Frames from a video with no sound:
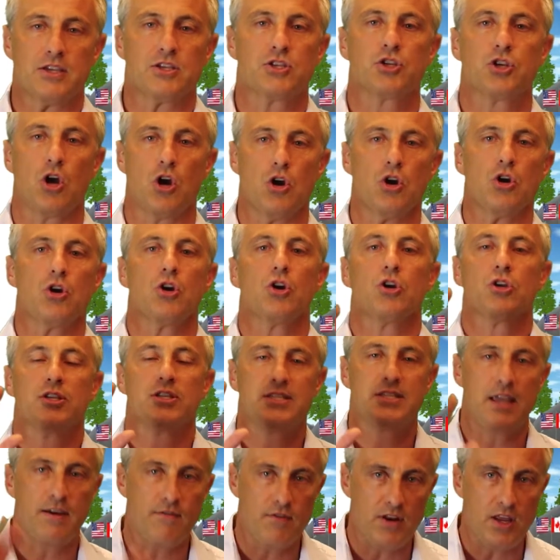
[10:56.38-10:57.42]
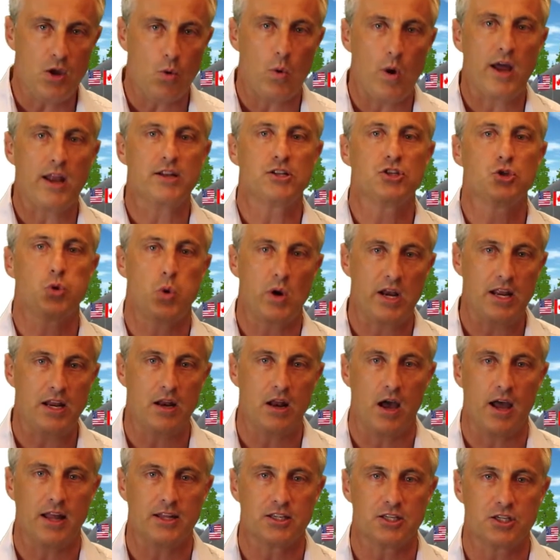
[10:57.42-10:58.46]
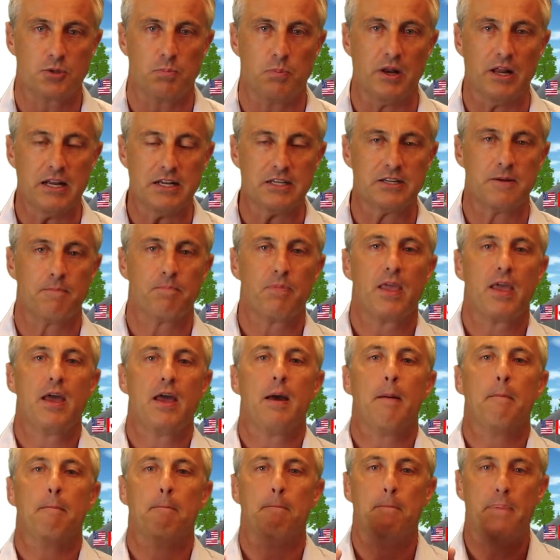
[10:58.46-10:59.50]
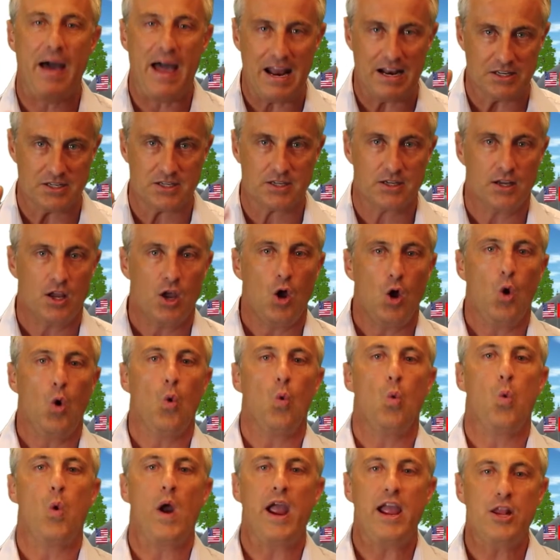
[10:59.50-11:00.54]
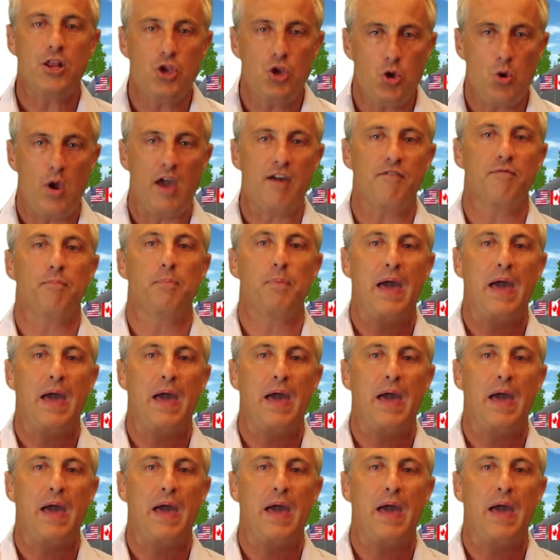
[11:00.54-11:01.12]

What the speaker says: so 71-29 split. But when you have